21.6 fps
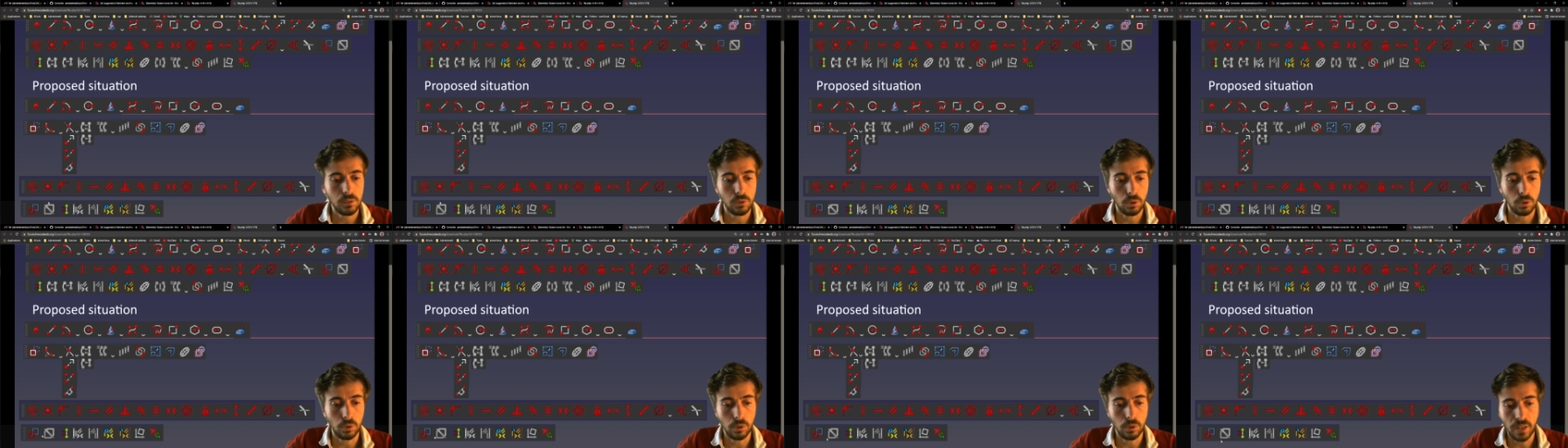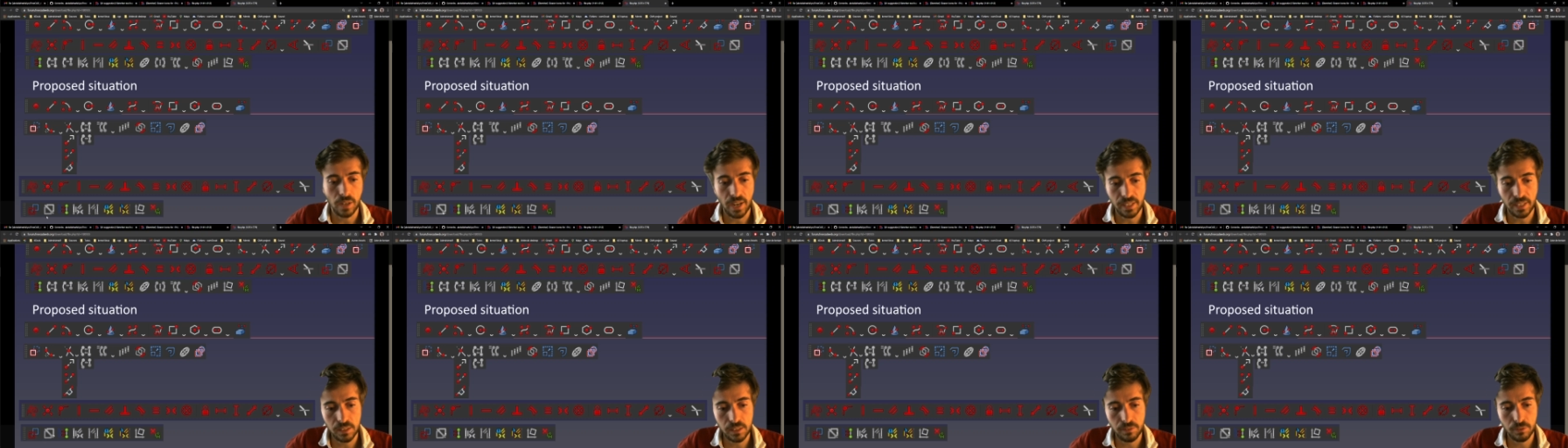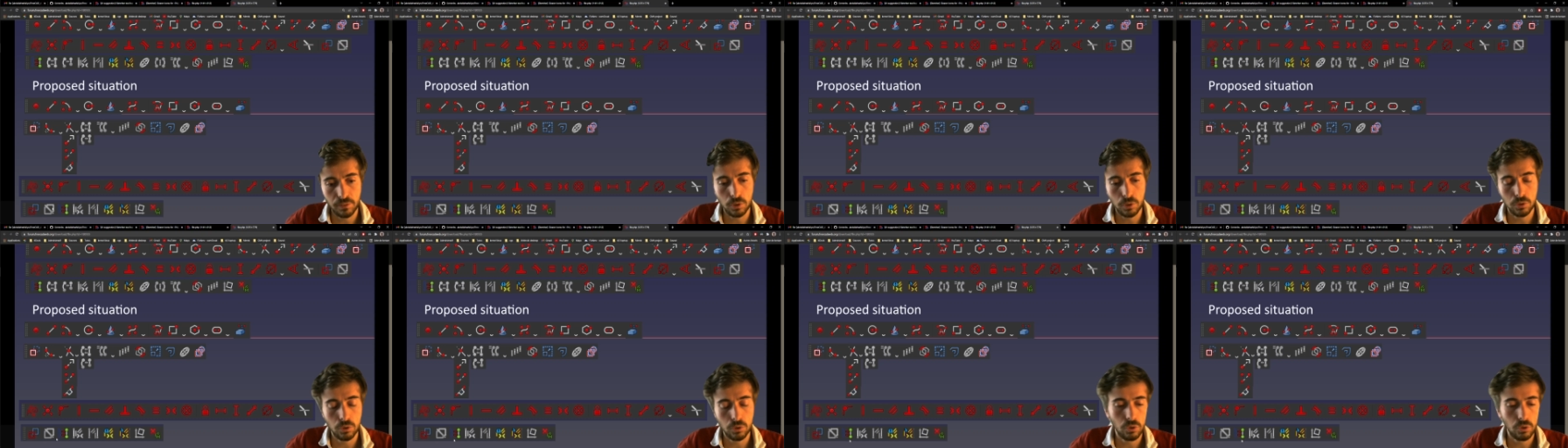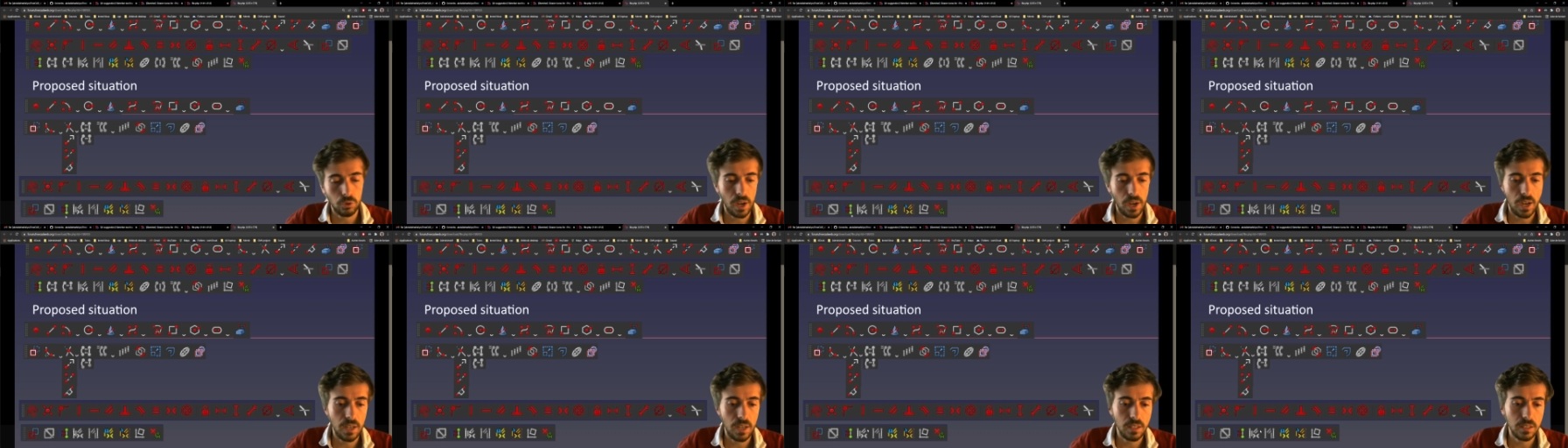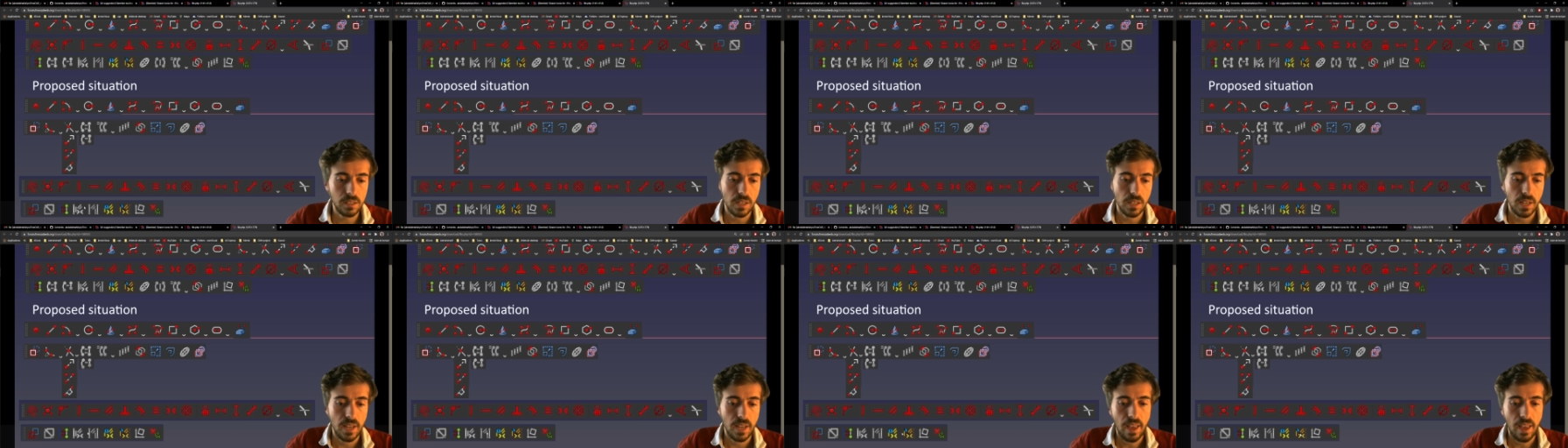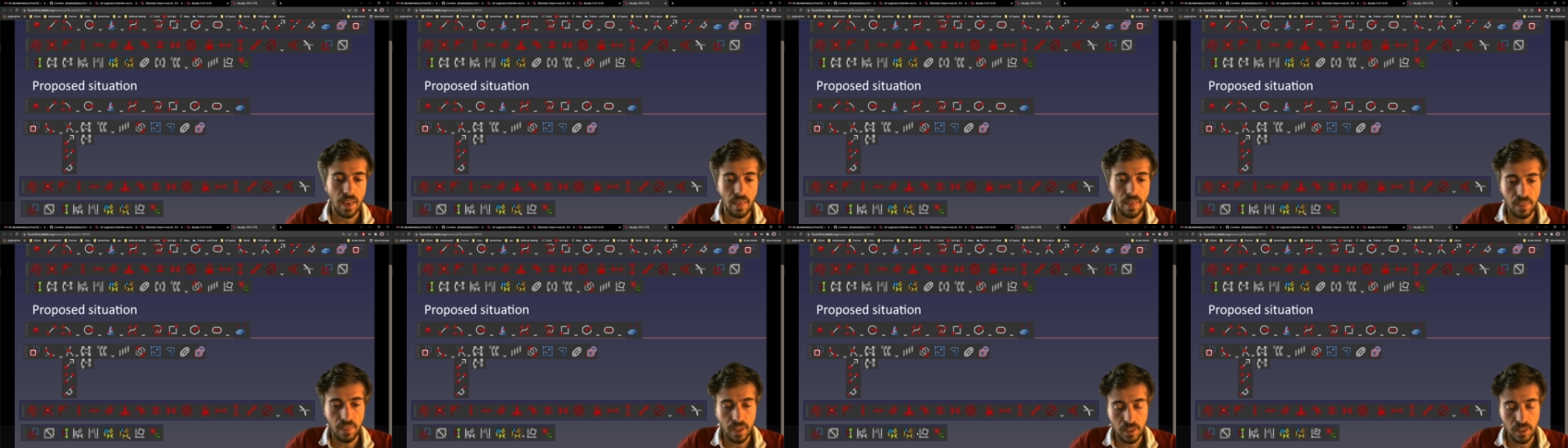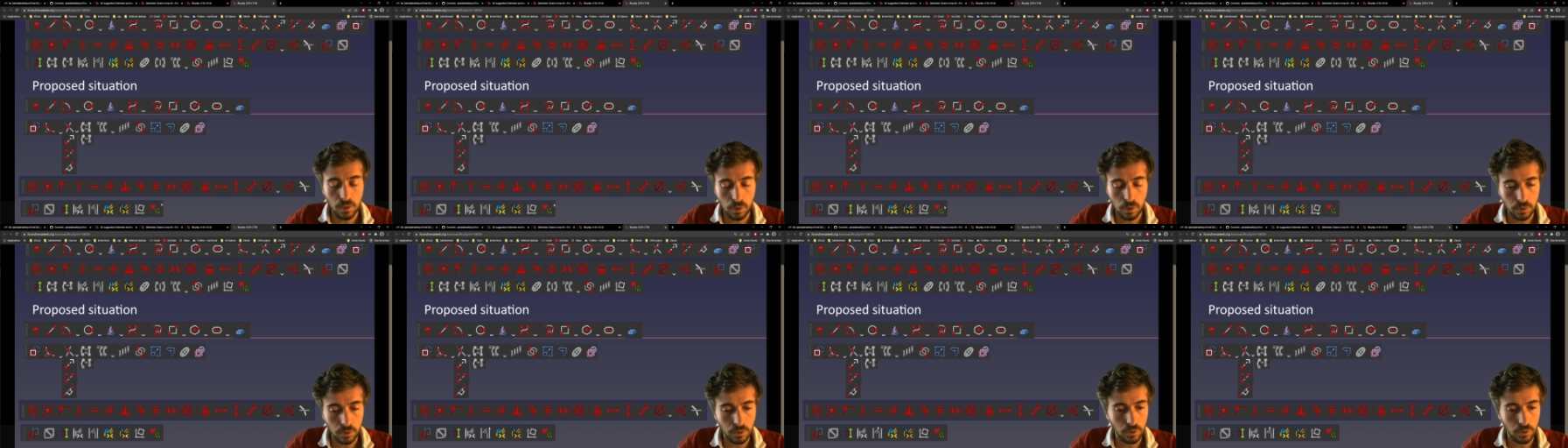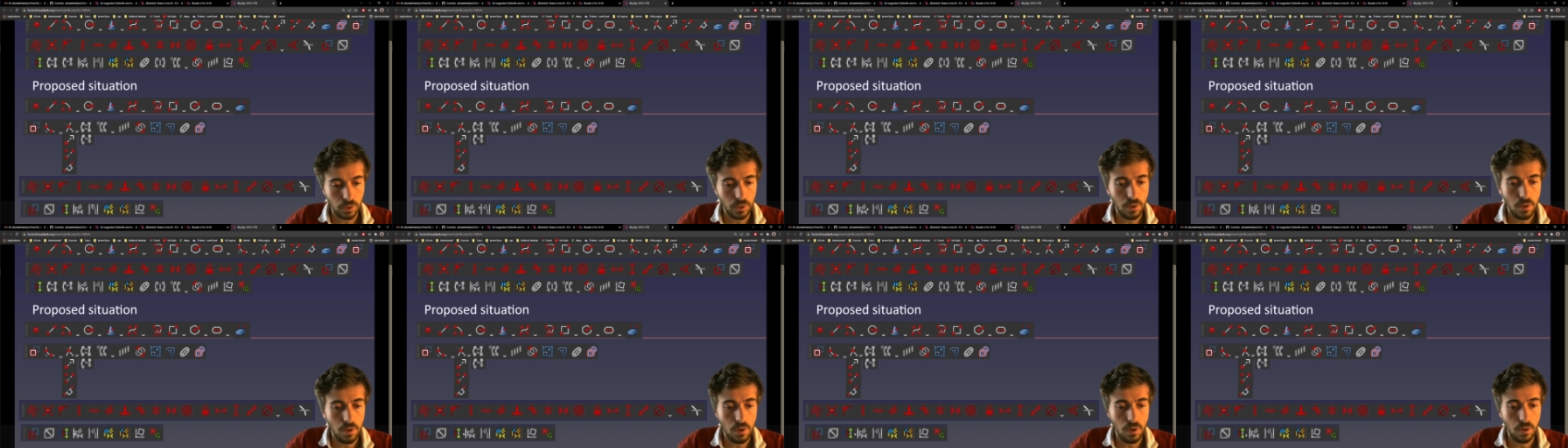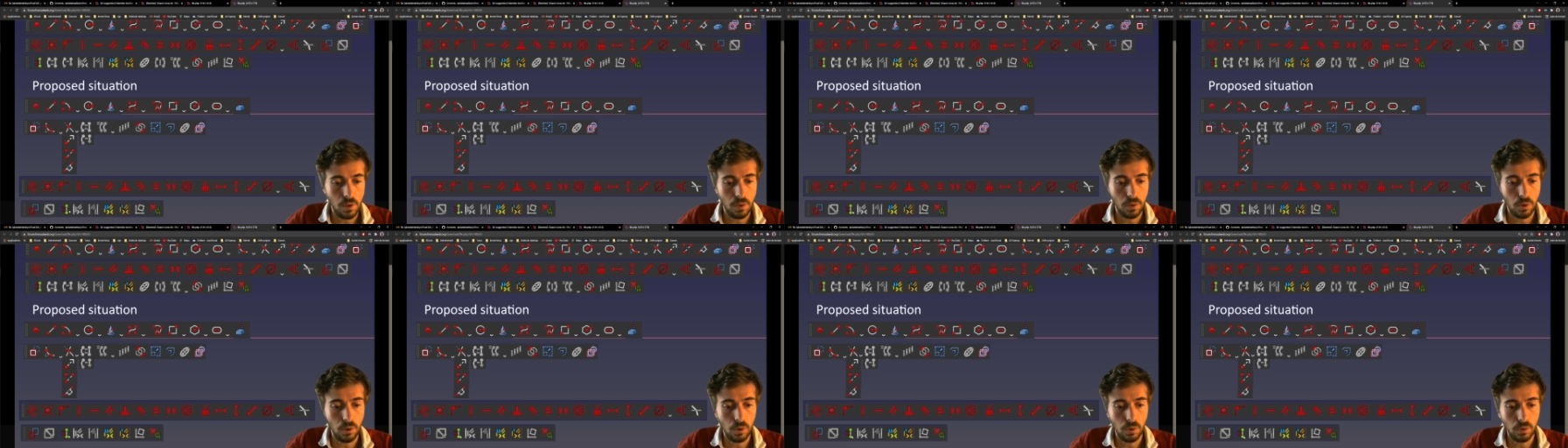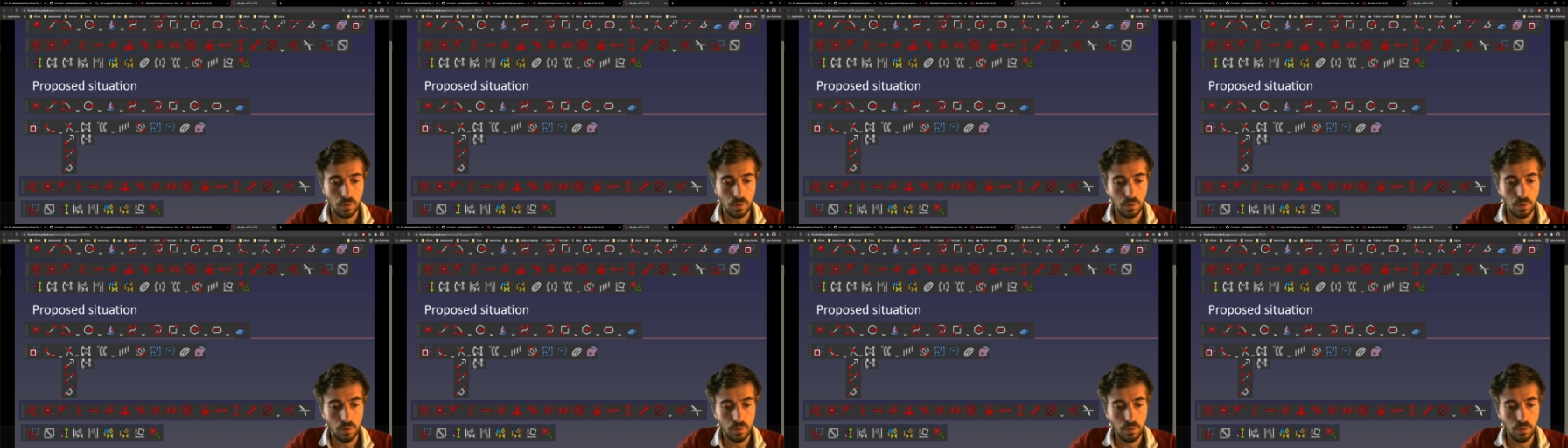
toggle active constraints, and then all the, all,